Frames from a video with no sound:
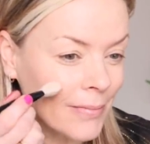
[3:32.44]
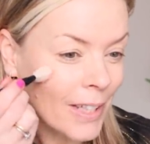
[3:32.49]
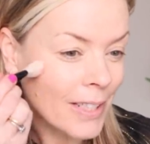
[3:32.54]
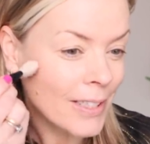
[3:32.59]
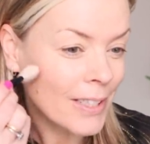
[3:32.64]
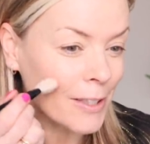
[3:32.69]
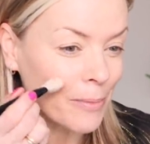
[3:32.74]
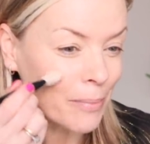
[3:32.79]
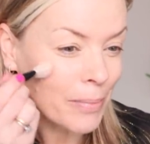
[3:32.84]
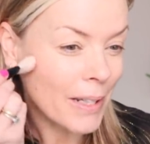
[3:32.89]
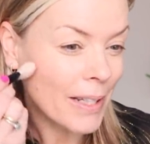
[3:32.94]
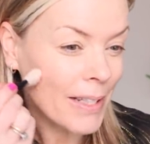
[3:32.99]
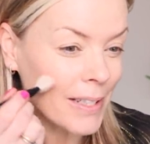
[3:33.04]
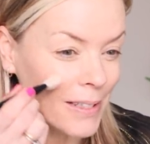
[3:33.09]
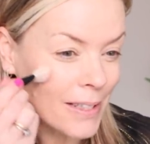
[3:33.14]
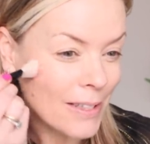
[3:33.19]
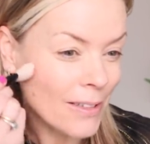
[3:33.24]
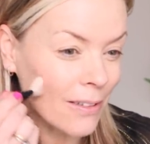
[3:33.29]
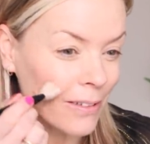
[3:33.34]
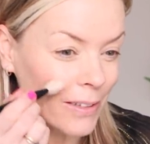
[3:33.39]
and just
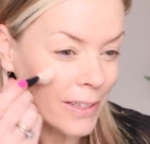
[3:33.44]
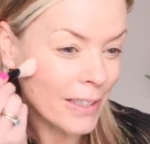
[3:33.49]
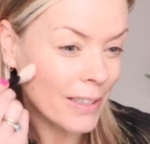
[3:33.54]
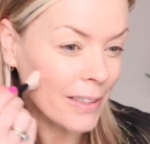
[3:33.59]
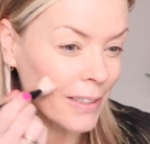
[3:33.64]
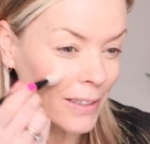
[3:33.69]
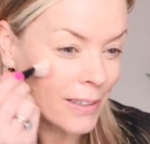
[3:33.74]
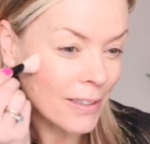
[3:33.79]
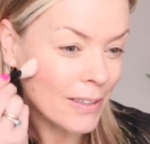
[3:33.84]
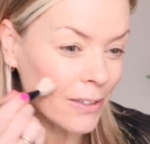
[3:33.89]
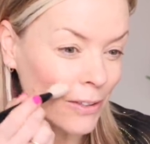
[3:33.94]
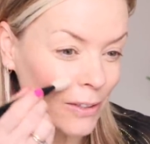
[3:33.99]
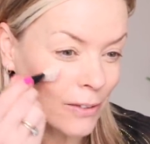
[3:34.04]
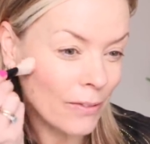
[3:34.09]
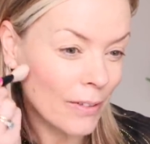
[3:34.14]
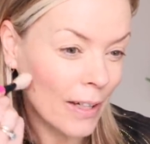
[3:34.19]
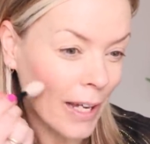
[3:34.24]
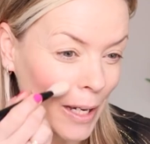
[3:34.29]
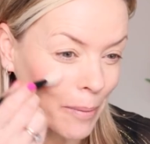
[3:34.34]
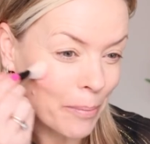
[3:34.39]
place this on the sort
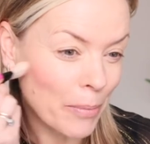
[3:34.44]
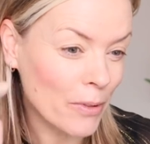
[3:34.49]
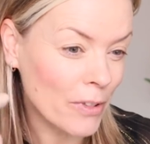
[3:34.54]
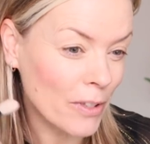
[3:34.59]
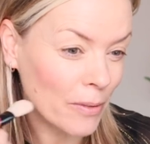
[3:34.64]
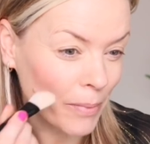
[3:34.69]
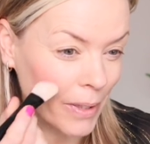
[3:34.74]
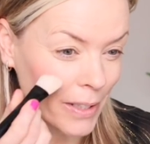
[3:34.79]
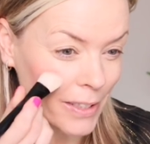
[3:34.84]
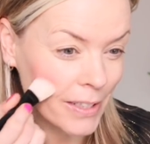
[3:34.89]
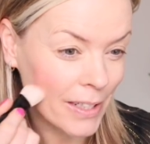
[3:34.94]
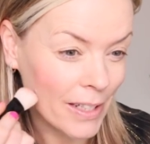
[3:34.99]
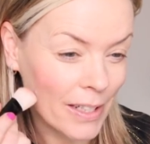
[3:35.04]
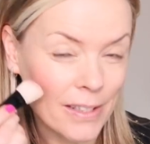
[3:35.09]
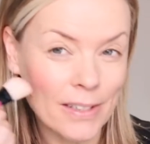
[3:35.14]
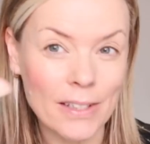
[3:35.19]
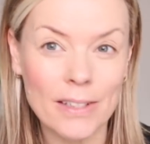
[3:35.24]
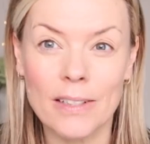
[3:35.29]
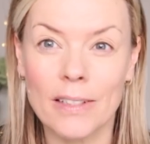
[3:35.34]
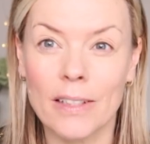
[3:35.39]
of apples of my
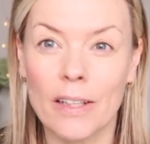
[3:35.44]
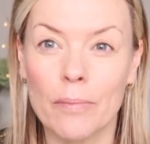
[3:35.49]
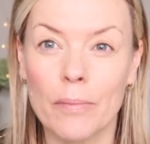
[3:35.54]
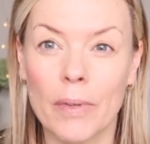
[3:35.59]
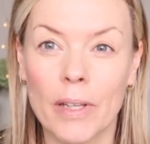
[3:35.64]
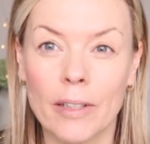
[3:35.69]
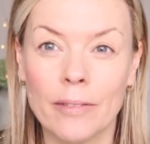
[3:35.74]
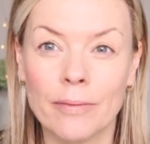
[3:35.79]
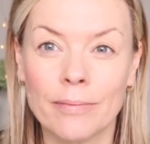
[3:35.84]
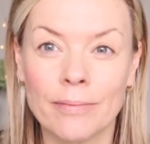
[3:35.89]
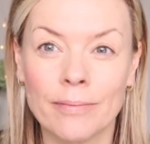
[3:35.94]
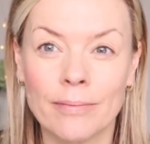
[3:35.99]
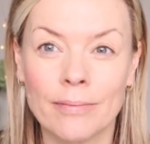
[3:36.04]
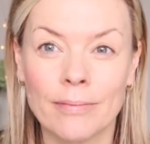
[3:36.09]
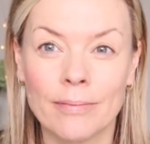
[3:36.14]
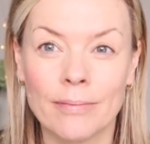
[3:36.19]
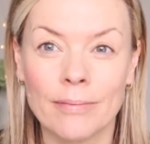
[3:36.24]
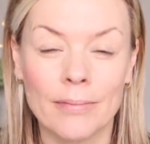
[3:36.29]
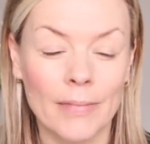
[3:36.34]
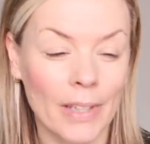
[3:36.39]
cheeks, just to give me,
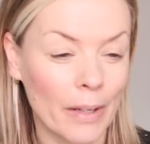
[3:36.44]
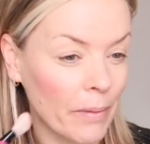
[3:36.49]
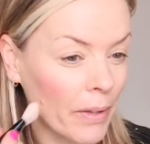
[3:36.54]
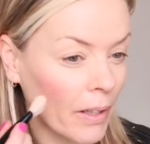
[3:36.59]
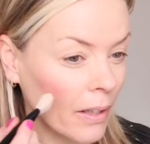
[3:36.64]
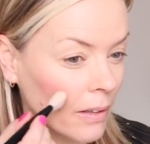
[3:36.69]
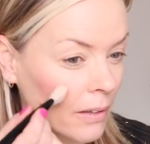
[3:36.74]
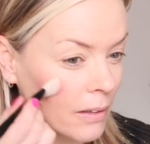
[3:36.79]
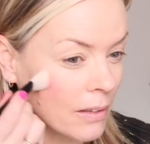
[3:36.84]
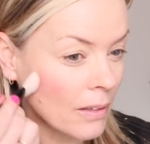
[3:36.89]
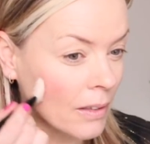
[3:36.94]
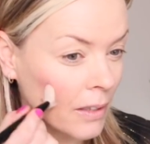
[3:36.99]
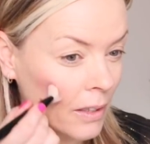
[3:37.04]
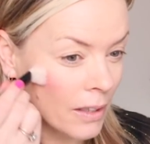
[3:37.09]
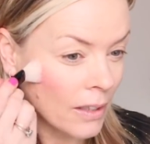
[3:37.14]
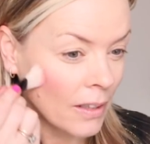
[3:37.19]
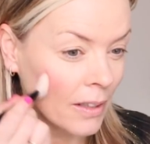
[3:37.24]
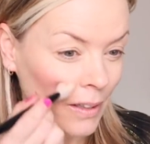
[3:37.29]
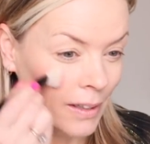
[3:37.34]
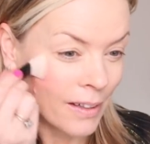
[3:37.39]
there we are,
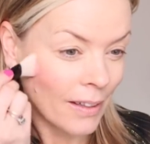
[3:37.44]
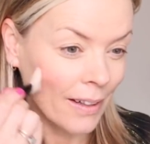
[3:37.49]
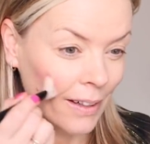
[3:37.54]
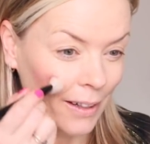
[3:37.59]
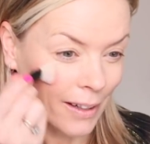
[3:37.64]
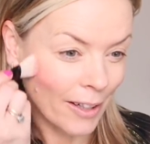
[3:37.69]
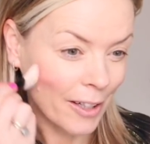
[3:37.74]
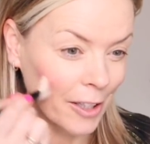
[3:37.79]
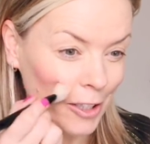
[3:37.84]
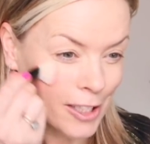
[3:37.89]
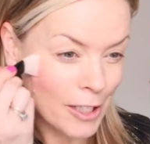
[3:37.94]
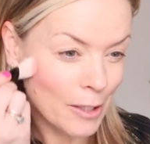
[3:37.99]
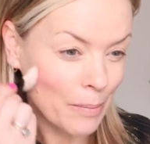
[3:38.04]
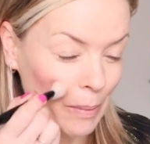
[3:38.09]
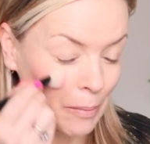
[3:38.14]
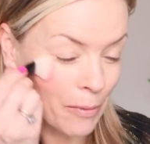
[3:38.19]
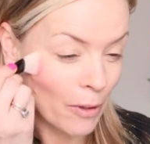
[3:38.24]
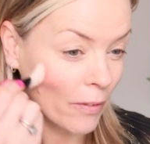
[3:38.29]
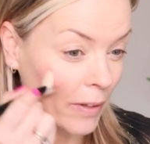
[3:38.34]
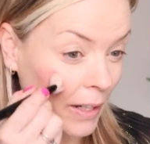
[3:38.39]
oh, just a
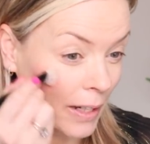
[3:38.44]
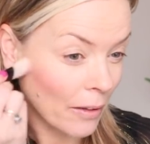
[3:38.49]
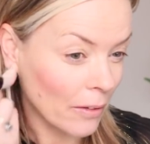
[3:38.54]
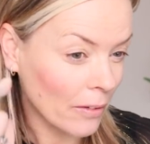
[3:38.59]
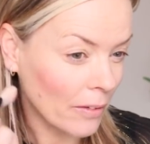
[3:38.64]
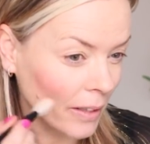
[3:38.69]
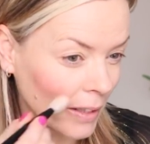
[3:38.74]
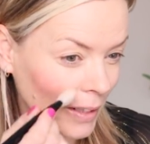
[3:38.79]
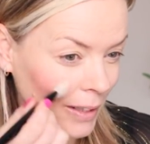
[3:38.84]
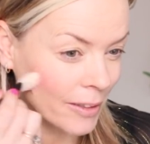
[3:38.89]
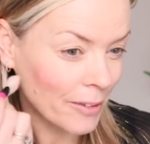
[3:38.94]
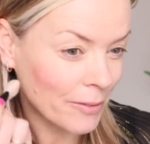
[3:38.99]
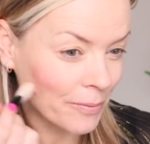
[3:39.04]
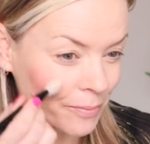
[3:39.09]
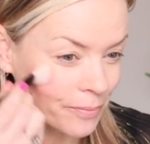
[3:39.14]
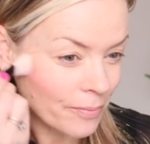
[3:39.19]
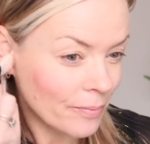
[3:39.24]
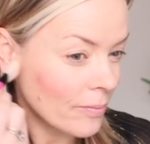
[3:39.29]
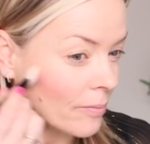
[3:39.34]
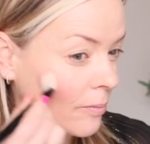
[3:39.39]
bit more of a healthy,
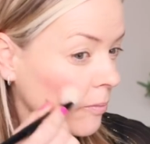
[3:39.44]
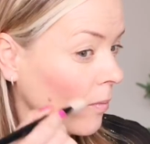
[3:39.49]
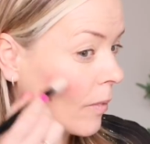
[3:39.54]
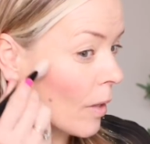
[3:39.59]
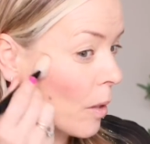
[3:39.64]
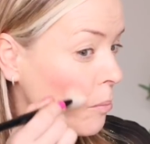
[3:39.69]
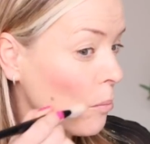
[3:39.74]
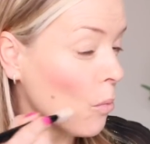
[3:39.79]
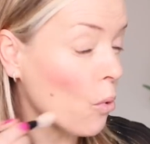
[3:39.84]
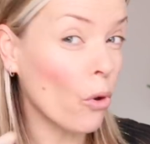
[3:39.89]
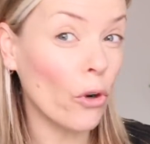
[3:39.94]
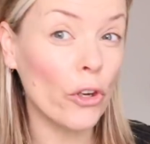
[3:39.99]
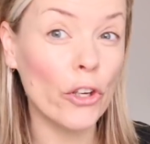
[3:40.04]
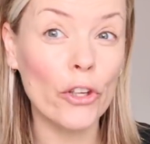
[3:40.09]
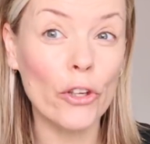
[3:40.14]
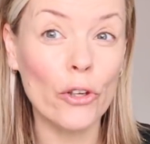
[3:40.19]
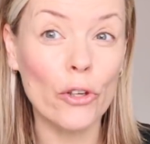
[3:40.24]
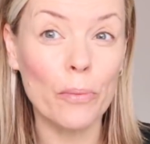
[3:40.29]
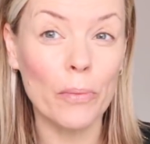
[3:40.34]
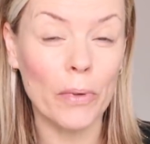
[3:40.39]
more
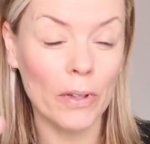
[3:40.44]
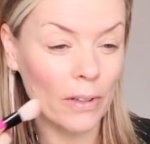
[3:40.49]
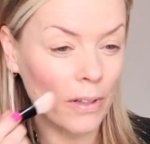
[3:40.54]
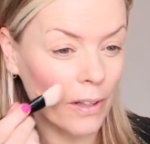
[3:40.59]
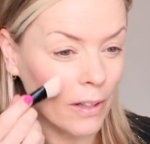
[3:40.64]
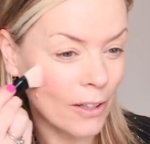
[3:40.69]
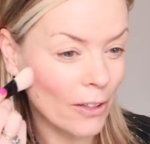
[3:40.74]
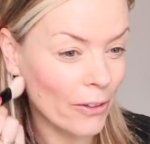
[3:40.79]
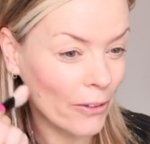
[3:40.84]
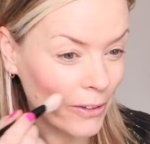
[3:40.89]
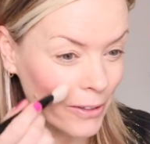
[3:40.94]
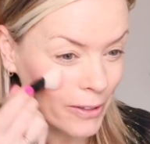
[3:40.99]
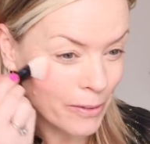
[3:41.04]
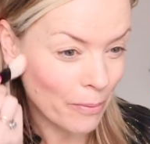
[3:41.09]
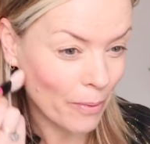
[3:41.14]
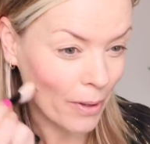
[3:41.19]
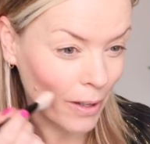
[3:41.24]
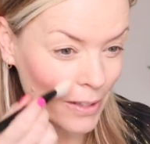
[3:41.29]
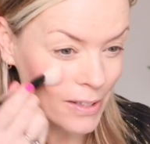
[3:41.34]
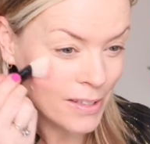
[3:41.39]
human look
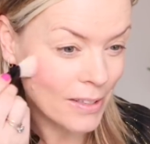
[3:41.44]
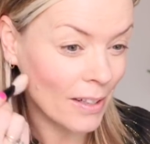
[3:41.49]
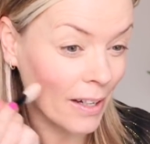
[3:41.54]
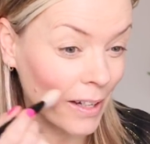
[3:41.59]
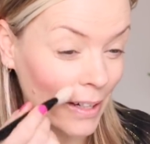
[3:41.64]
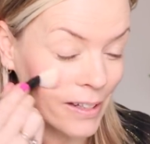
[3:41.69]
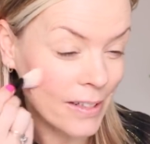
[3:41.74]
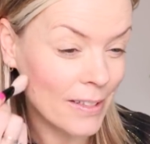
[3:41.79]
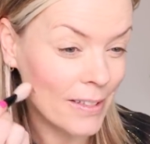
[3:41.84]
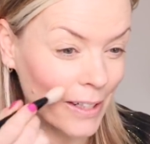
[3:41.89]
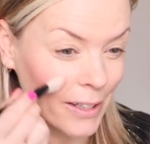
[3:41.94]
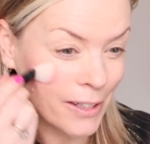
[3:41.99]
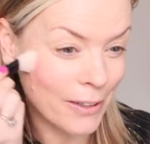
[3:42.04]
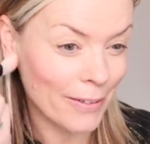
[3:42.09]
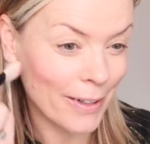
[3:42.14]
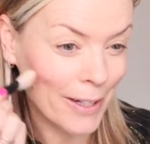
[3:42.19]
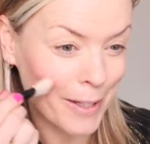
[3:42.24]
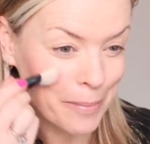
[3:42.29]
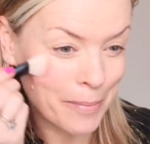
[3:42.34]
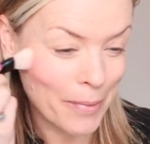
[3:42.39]
whilst I
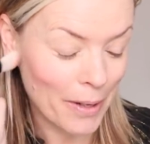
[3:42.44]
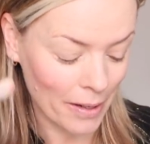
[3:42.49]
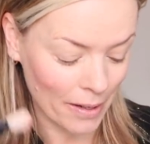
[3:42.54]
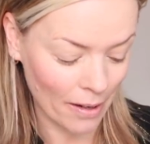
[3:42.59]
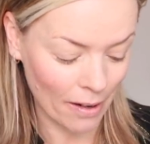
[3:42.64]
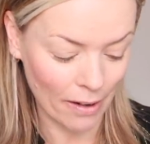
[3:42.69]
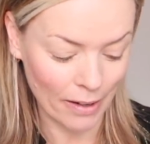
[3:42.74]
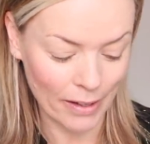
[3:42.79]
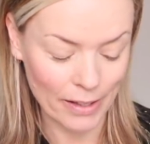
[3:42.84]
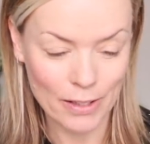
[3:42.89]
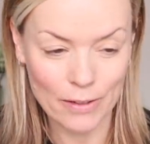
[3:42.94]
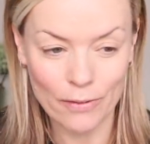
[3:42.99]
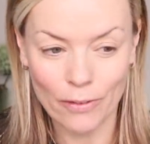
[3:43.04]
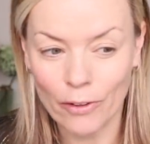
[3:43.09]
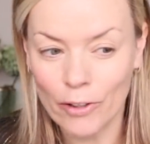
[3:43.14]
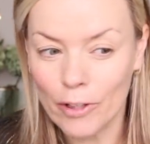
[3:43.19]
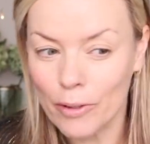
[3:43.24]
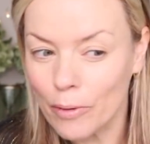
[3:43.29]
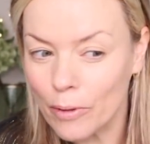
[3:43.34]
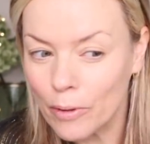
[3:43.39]
decorate my eyes
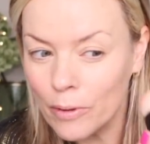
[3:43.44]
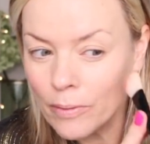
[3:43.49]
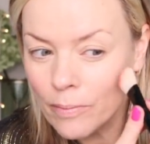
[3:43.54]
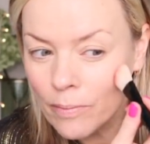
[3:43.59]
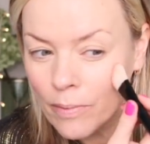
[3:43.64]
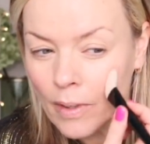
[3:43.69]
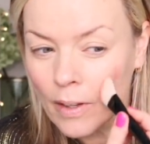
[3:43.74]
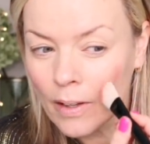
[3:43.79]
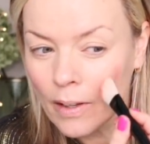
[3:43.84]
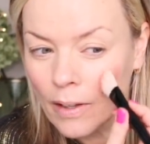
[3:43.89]
for you all.